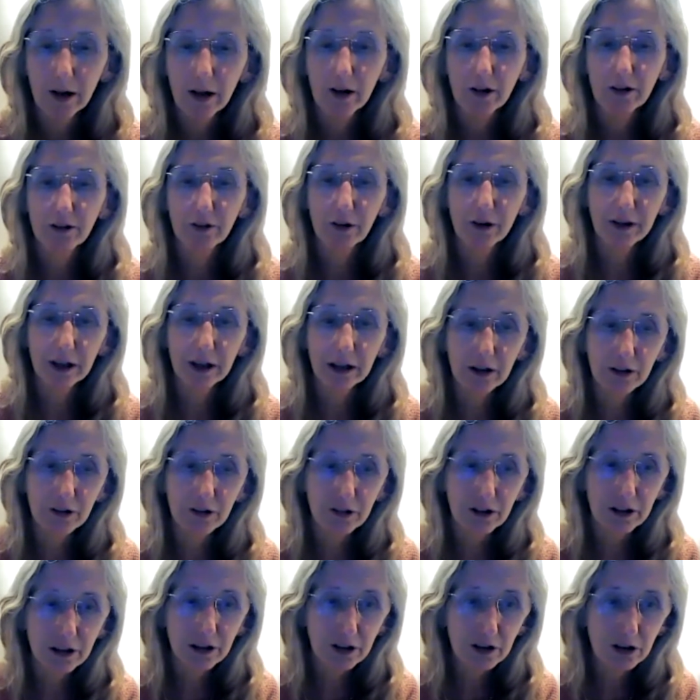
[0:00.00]
So I think there's a
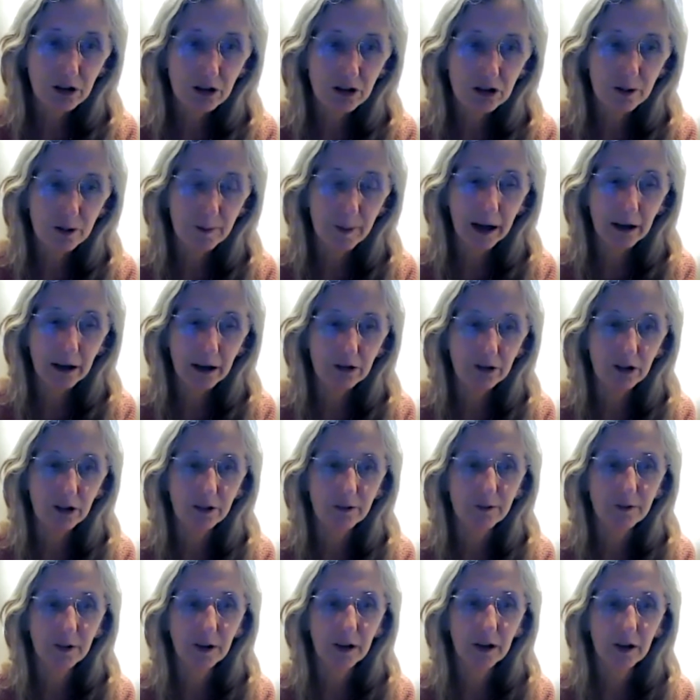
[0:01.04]
huge amount
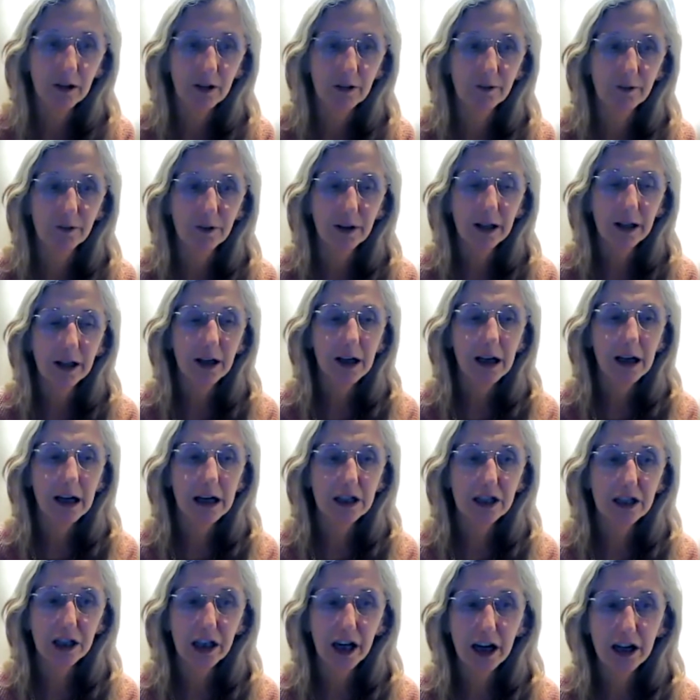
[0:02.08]
of
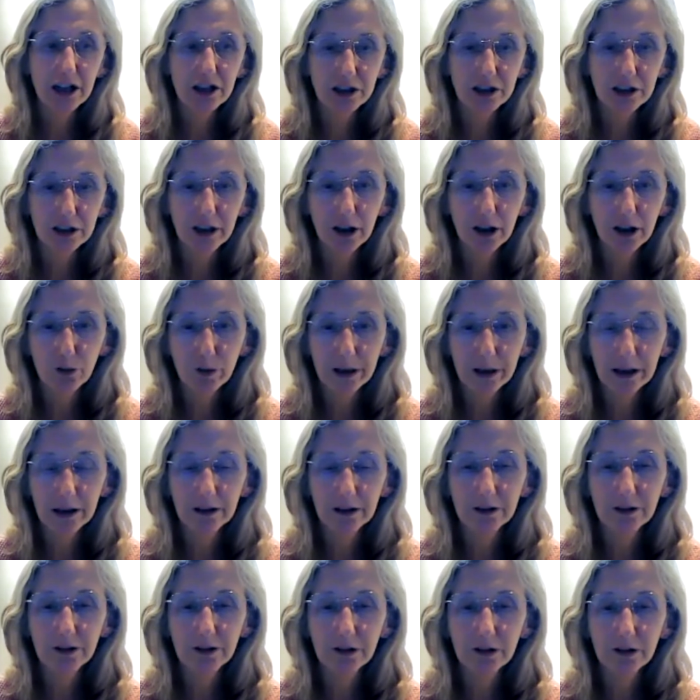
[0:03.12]
education that we
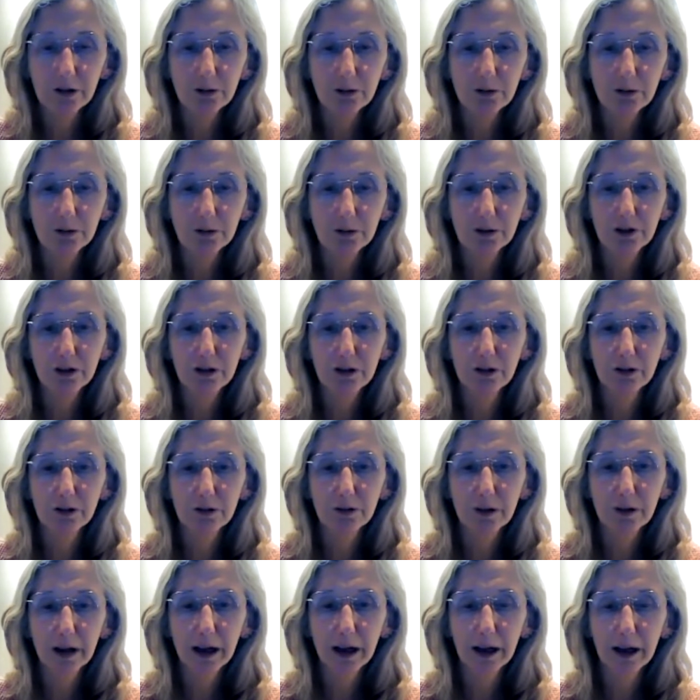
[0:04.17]
can do to
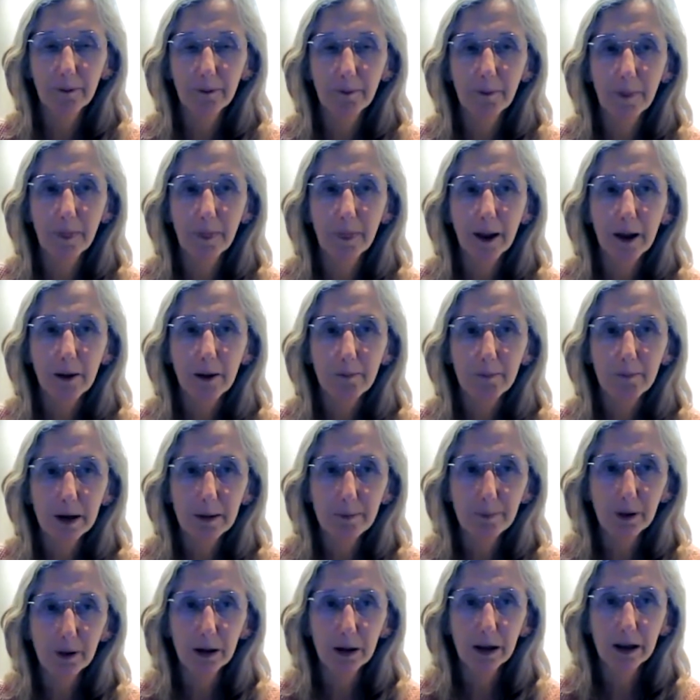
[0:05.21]

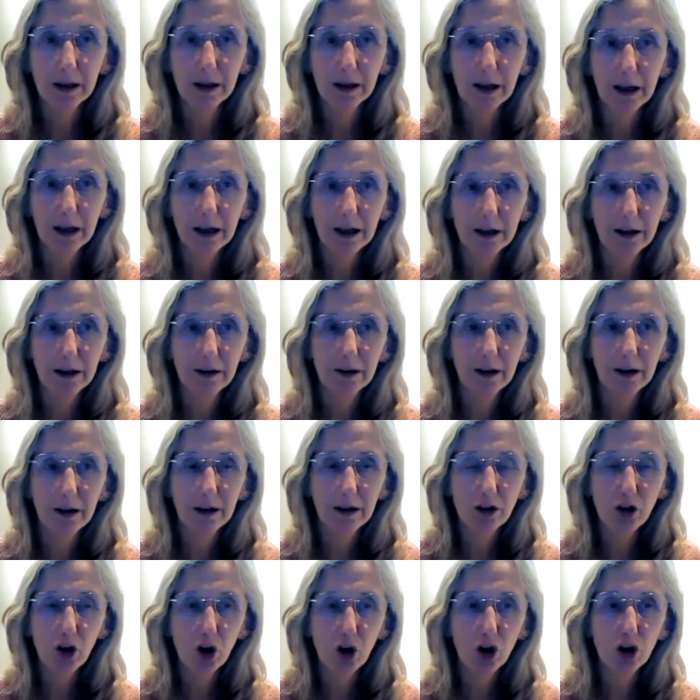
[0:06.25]
people in
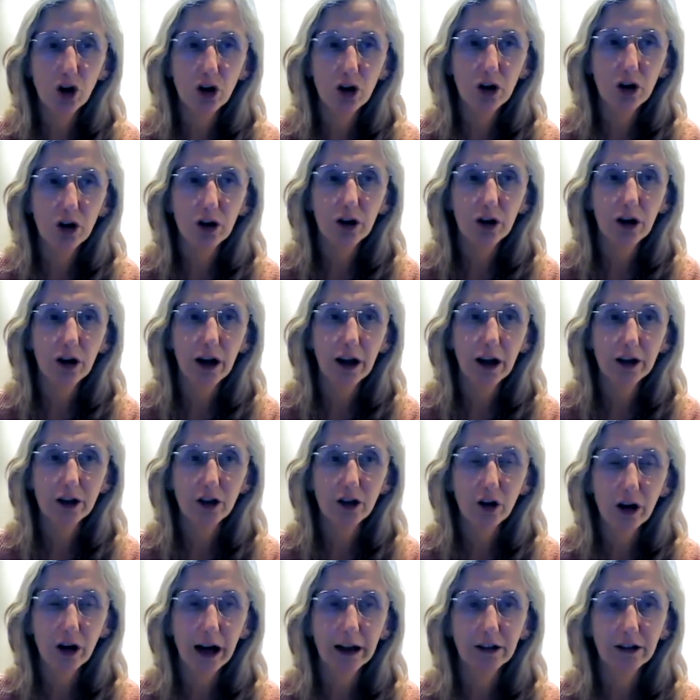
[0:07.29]
young
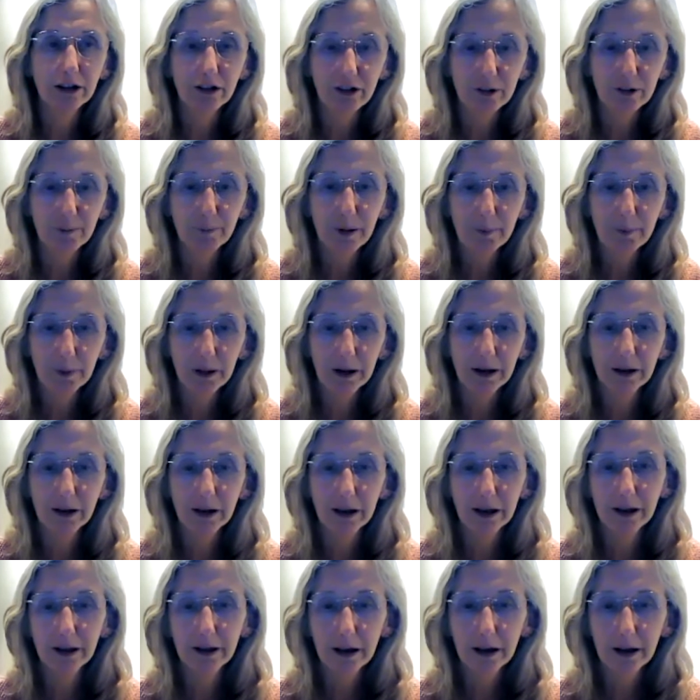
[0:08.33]
adults and people
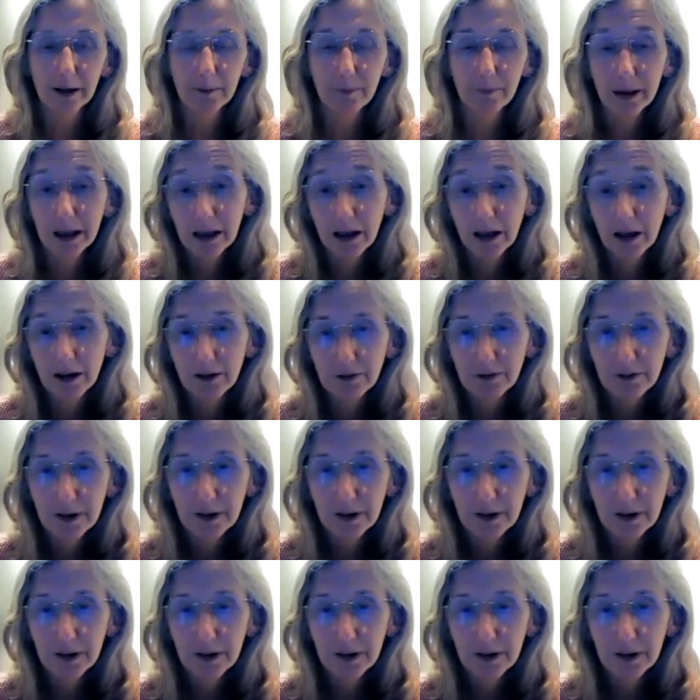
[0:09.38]
in midlife